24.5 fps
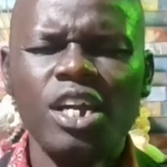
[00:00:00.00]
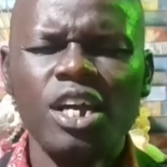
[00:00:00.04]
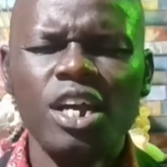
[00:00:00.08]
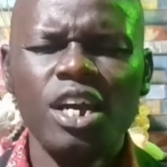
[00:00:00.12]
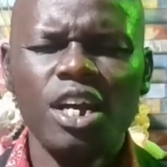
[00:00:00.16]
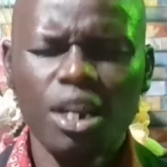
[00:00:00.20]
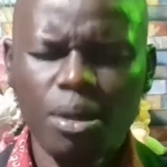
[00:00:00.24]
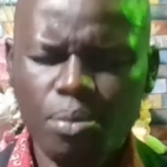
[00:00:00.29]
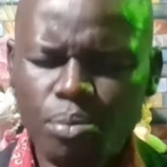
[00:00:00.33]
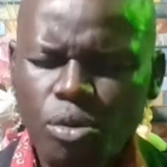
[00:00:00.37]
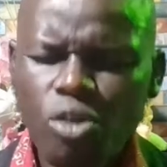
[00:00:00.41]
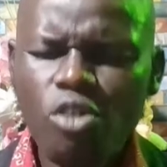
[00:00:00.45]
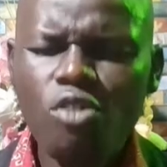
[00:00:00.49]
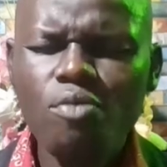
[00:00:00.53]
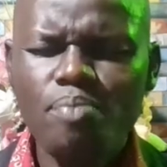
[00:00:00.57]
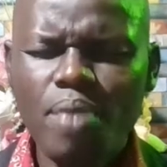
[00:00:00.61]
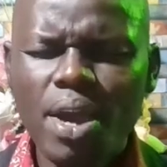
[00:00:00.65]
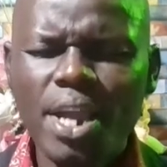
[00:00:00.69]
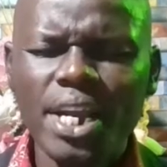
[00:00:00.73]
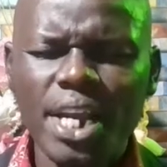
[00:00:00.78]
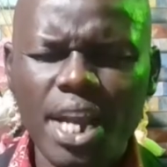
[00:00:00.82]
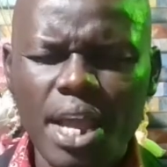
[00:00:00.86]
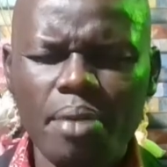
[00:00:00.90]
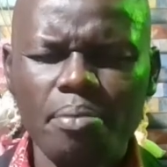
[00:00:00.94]
Remove
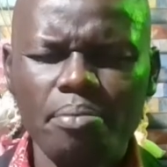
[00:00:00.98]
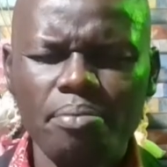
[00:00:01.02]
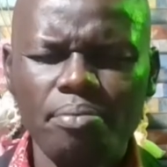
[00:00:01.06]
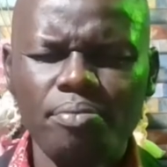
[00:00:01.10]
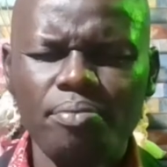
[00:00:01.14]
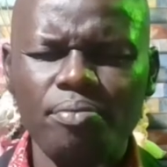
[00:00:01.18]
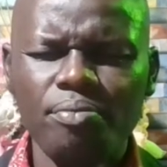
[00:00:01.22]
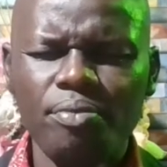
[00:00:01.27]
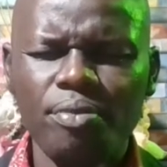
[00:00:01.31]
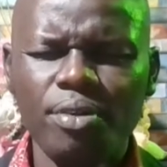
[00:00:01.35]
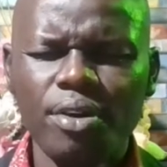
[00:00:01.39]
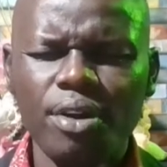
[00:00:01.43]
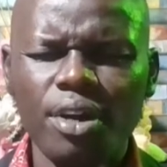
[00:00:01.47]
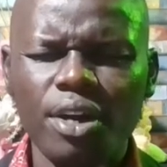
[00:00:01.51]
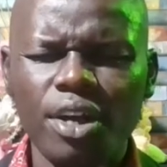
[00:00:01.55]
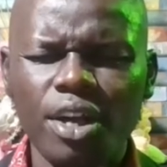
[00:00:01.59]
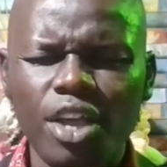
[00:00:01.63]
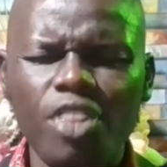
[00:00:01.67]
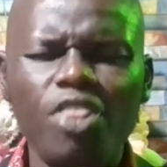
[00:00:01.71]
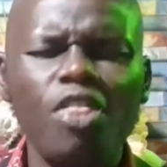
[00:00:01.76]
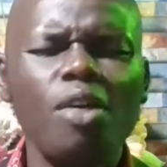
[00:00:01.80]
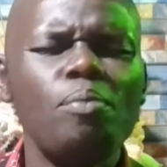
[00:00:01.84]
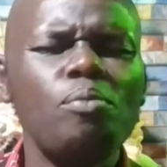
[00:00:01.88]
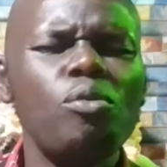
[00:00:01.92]
my name
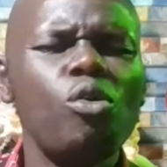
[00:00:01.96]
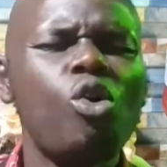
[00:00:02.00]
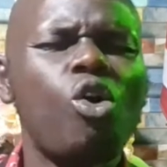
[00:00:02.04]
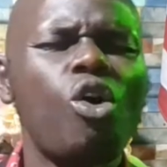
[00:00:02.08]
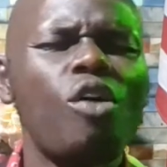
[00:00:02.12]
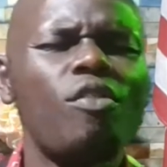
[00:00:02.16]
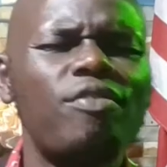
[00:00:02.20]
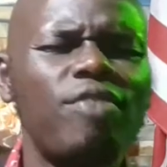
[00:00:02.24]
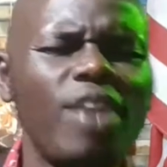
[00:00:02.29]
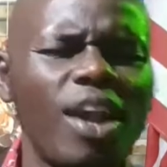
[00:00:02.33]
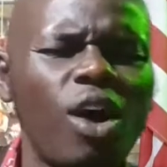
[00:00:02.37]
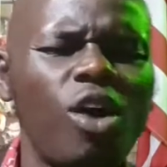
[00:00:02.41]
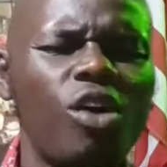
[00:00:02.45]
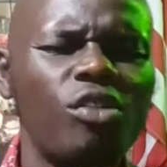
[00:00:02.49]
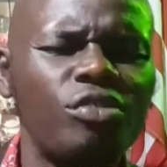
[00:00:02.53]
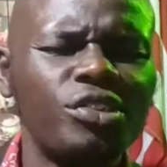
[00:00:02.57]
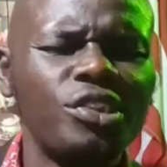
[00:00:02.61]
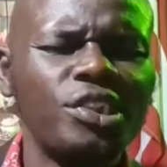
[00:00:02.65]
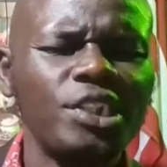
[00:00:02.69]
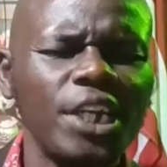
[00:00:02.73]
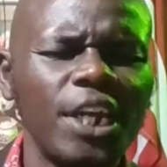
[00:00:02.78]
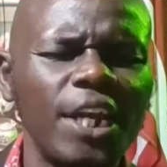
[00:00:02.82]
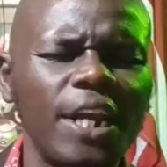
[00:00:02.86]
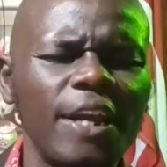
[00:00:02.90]
in the book of
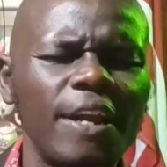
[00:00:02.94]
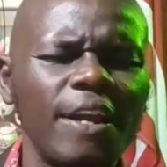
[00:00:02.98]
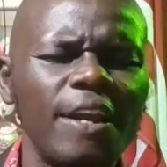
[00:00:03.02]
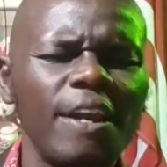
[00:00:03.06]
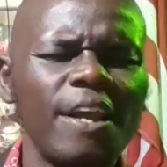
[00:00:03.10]
sin.